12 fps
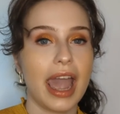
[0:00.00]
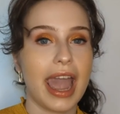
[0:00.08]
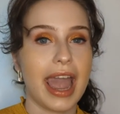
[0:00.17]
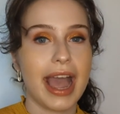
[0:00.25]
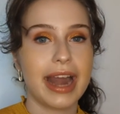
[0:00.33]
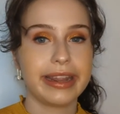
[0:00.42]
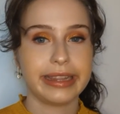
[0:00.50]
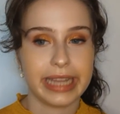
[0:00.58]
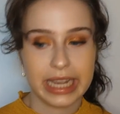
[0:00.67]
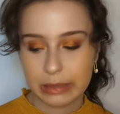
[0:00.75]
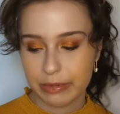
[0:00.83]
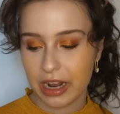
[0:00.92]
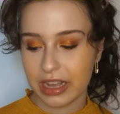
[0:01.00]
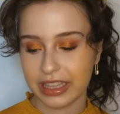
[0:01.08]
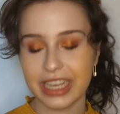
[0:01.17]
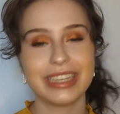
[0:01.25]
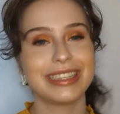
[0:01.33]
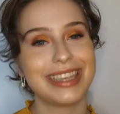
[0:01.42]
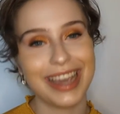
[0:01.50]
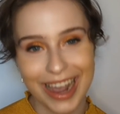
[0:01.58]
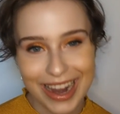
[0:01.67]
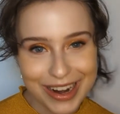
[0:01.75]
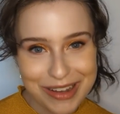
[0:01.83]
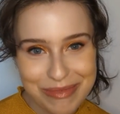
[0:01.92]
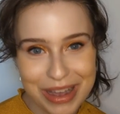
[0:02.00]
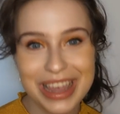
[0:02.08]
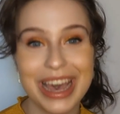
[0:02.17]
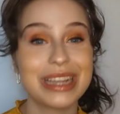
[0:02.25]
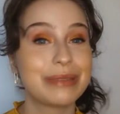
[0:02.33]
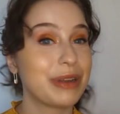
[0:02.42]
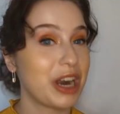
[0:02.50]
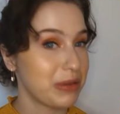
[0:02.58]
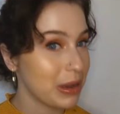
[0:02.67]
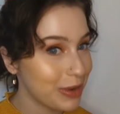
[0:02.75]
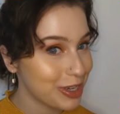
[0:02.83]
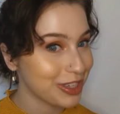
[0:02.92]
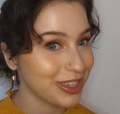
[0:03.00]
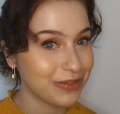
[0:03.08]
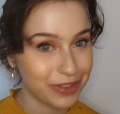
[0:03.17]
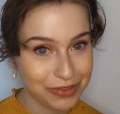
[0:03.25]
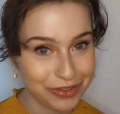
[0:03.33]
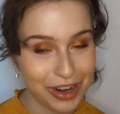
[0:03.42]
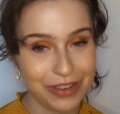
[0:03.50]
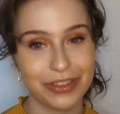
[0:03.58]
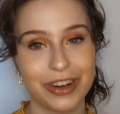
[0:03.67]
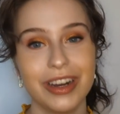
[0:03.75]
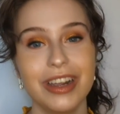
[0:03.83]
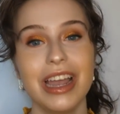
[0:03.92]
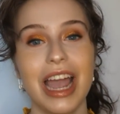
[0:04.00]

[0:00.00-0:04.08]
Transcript: And last but not least, the item that's been on my wish list for forever,